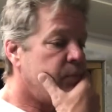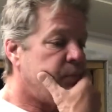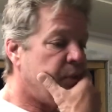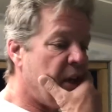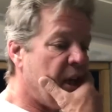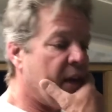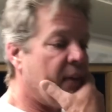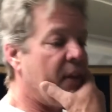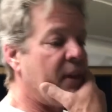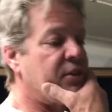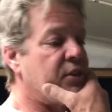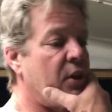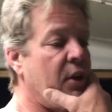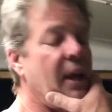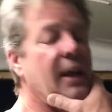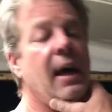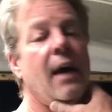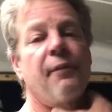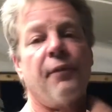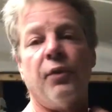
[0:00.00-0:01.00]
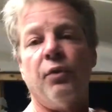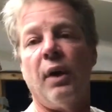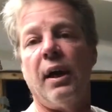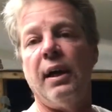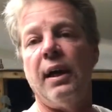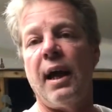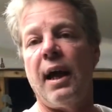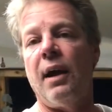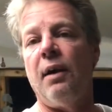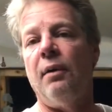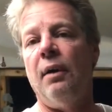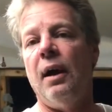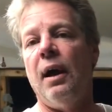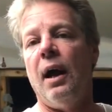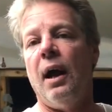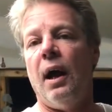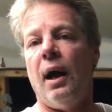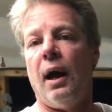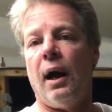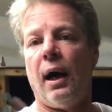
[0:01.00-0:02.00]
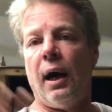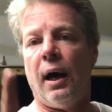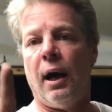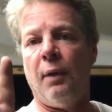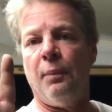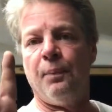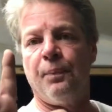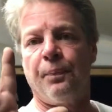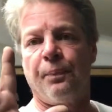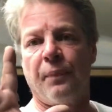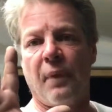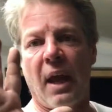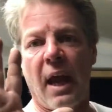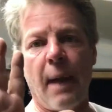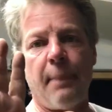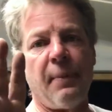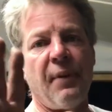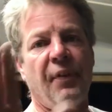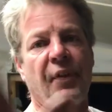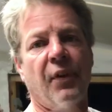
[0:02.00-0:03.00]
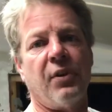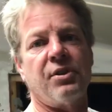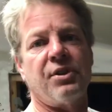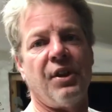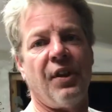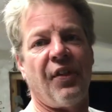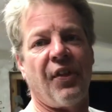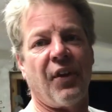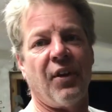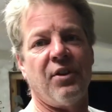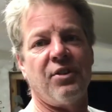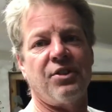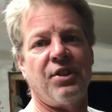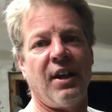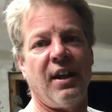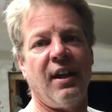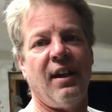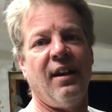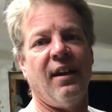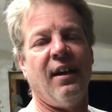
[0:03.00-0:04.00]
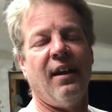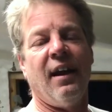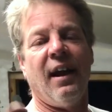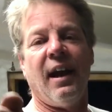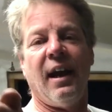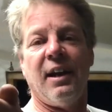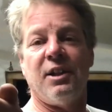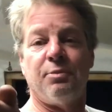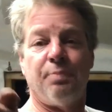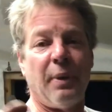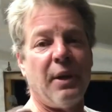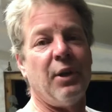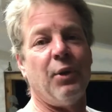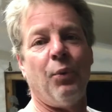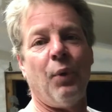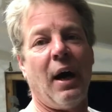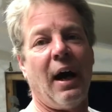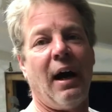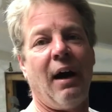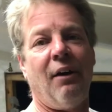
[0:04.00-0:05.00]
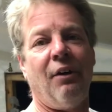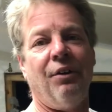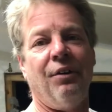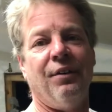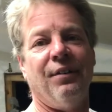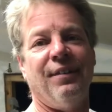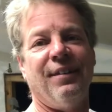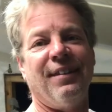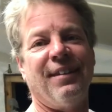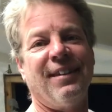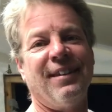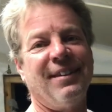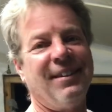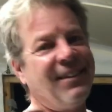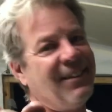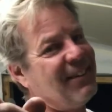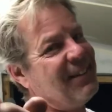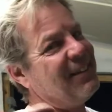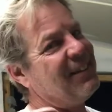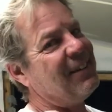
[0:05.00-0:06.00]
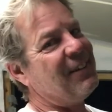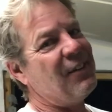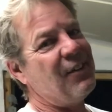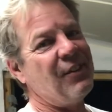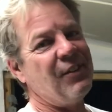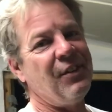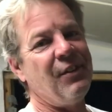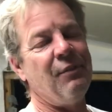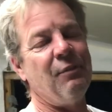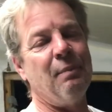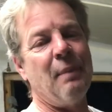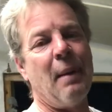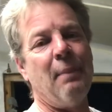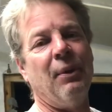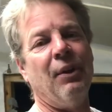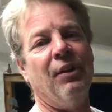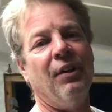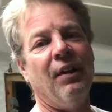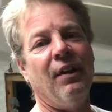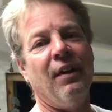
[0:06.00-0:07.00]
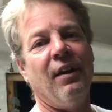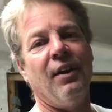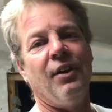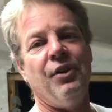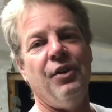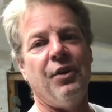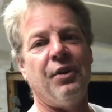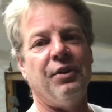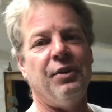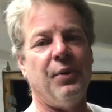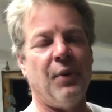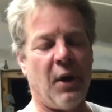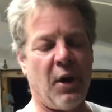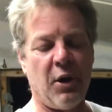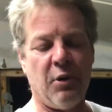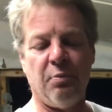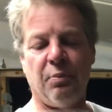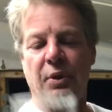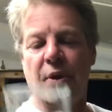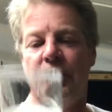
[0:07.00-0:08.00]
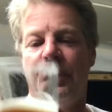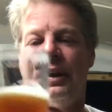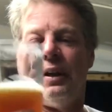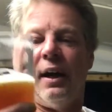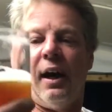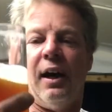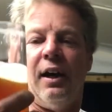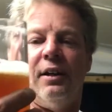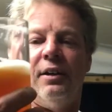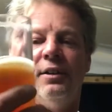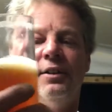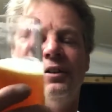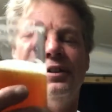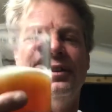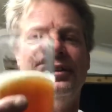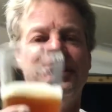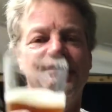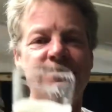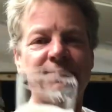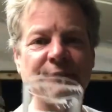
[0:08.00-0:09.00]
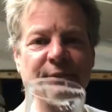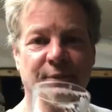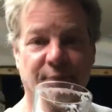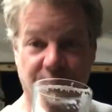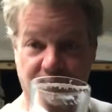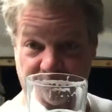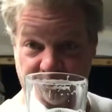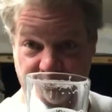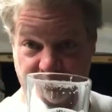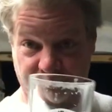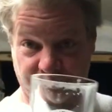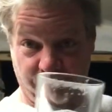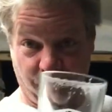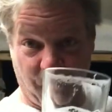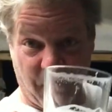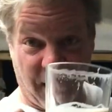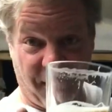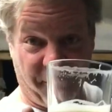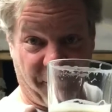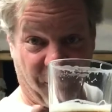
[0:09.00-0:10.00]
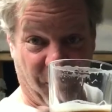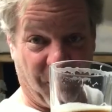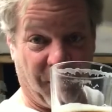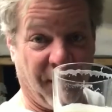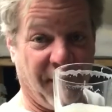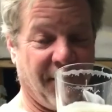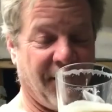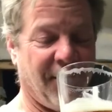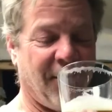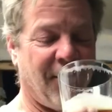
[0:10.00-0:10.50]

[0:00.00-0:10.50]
Yeah, that's all I got for right now. Happy Thirsty Thursday. It's been a while. Remember, you can do home brew and wait for it.